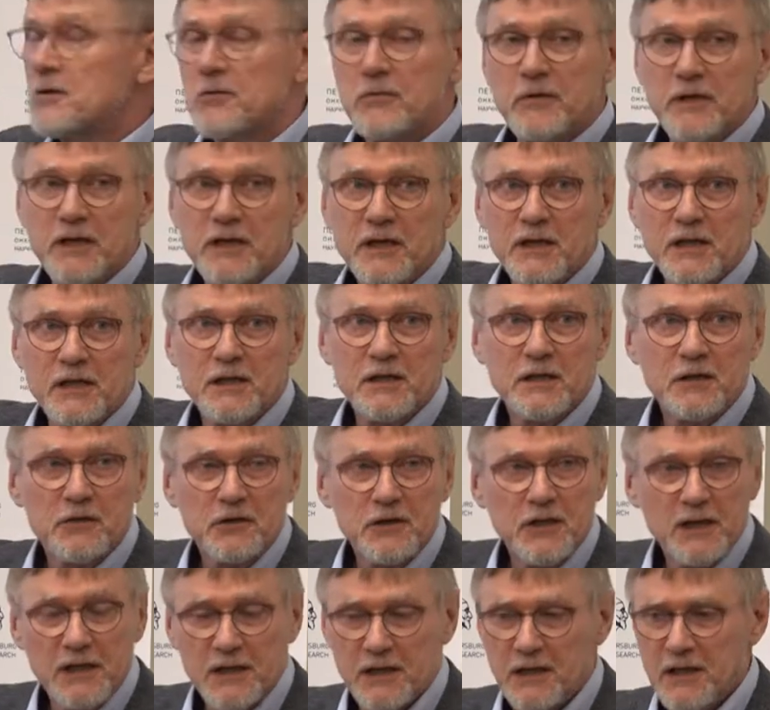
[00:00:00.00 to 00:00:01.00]
we need
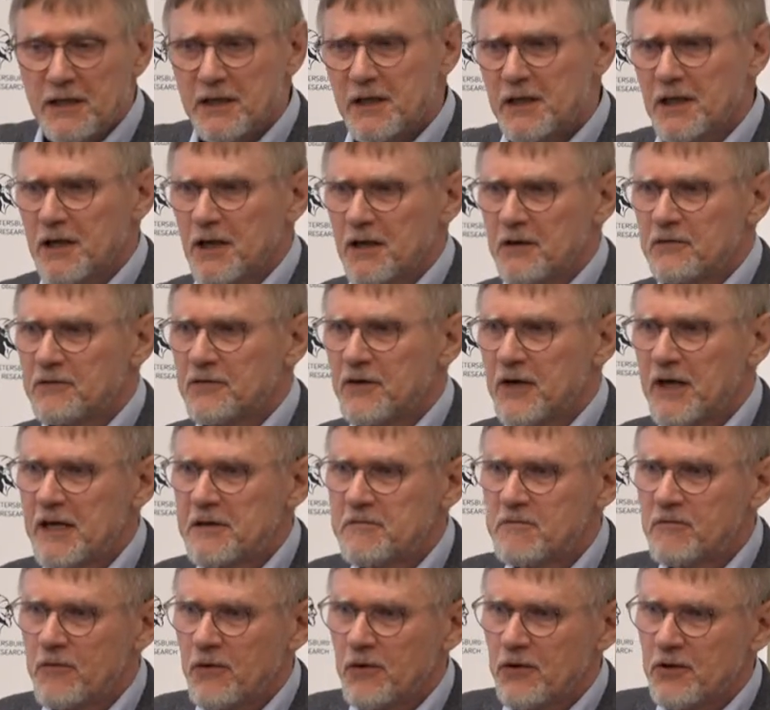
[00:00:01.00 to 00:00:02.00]
really legal
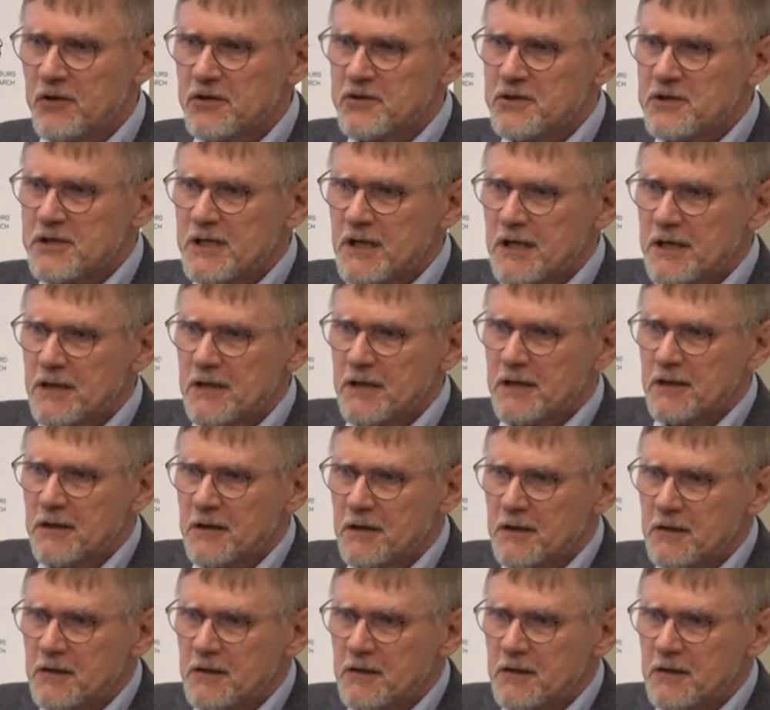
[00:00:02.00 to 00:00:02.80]
frameworks and